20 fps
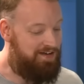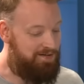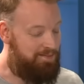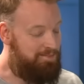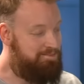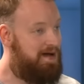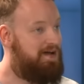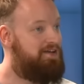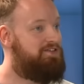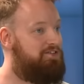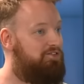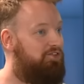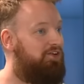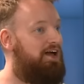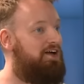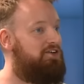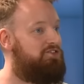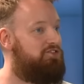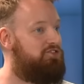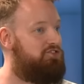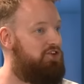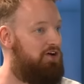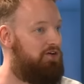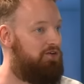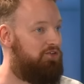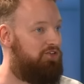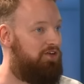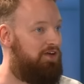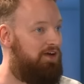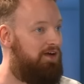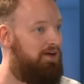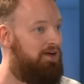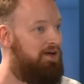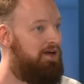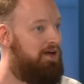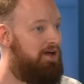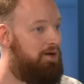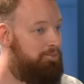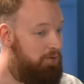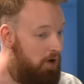is a massive clash of styles here,
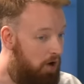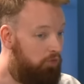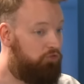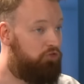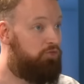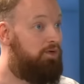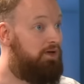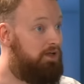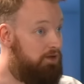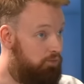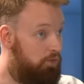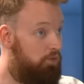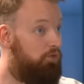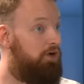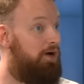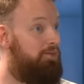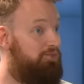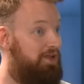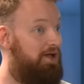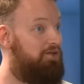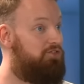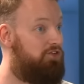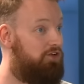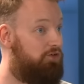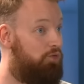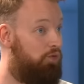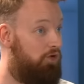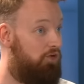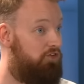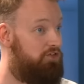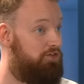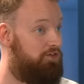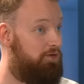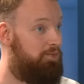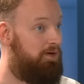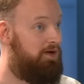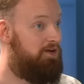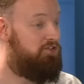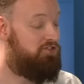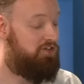but ultimately it will come down to the quality on the
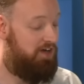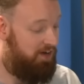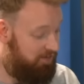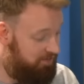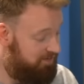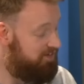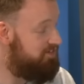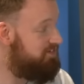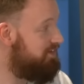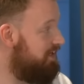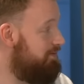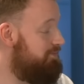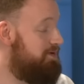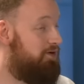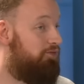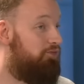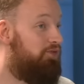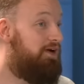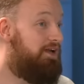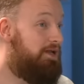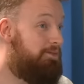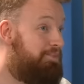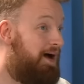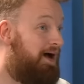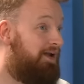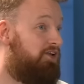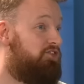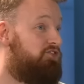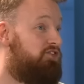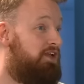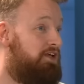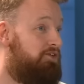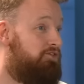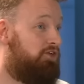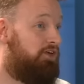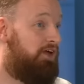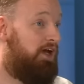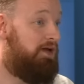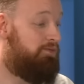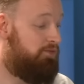pitch. I think it's going to be a really balanced and
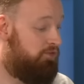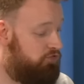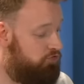even game. There